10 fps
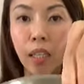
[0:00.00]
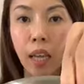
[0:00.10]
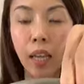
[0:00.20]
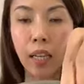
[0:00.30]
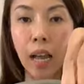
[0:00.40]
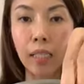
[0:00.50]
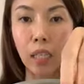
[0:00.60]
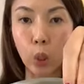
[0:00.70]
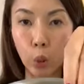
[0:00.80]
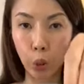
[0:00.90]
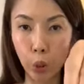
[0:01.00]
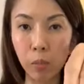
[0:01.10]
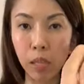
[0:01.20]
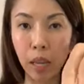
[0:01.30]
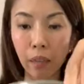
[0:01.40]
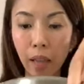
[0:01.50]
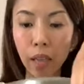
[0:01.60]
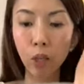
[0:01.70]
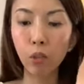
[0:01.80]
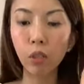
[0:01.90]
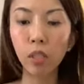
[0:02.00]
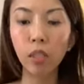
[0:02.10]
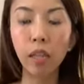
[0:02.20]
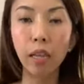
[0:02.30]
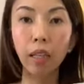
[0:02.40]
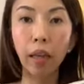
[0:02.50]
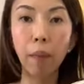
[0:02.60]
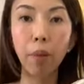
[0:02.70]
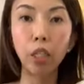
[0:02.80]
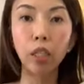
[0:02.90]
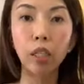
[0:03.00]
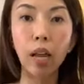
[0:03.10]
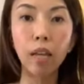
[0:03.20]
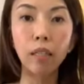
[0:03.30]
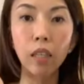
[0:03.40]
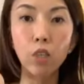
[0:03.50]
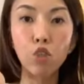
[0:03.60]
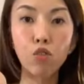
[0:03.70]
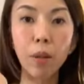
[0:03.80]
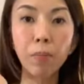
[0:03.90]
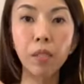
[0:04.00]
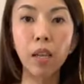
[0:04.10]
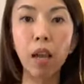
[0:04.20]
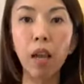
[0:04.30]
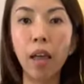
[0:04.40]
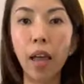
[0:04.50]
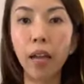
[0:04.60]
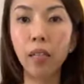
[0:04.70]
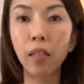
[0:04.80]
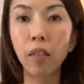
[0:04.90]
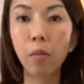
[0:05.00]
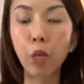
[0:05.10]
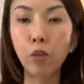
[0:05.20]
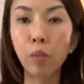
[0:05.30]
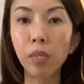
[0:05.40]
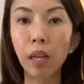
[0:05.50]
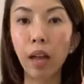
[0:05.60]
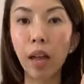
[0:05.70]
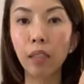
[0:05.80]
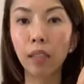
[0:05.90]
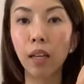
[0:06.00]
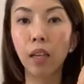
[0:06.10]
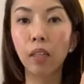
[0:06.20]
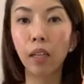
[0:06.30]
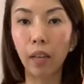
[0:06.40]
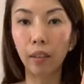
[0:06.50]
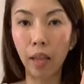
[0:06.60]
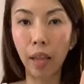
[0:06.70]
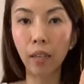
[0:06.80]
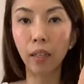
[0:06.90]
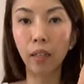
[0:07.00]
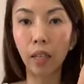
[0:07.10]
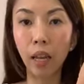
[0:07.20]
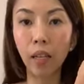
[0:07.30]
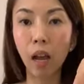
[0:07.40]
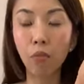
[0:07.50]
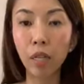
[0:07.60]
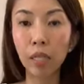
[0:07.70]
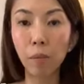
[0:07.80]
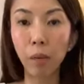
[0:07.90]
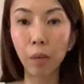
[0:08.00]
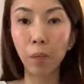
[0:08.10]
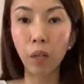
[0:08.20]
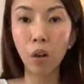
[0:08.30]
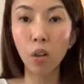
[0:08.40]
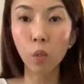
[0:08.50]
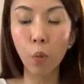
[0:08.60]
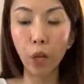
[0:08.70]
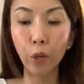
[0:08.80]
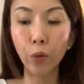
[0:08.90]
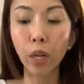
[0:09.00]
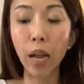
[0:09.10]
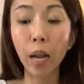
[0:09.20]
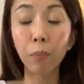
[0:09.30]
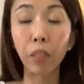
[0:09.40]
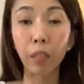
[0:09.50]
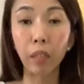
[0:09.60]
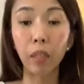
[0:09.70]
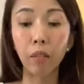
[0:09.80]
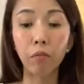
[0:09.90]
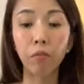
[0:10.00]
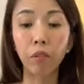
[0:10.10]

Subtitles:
okay, cut into cubes like that. You notice that the cabbage is cut in strips and the mushrooms are cut like that. Okay, reason being because when you cut up the